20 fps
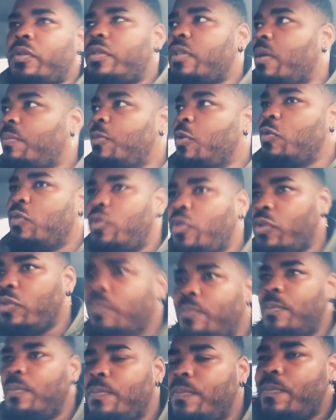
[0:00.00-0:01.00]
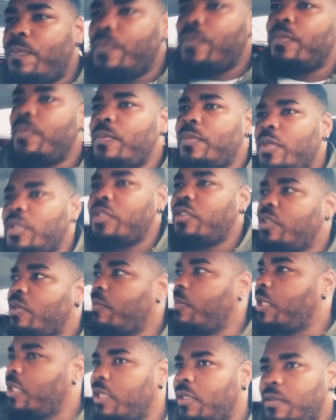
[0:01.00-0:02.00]
What's up, YouTube? It's your
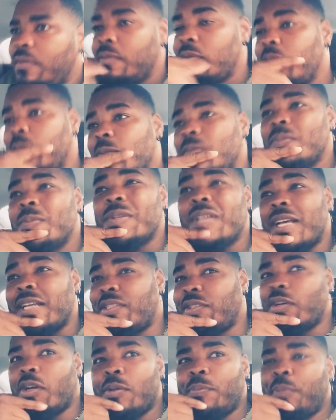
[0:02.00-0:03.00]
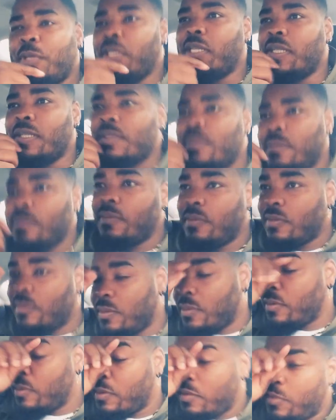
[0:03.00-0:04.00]
man, S.R.P.
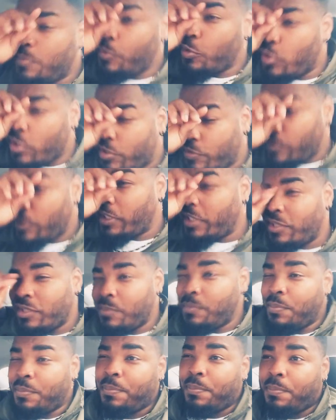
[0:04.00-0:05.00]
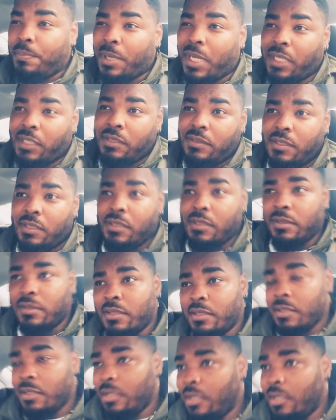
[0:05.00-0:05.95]
Sports, Religion, Politics.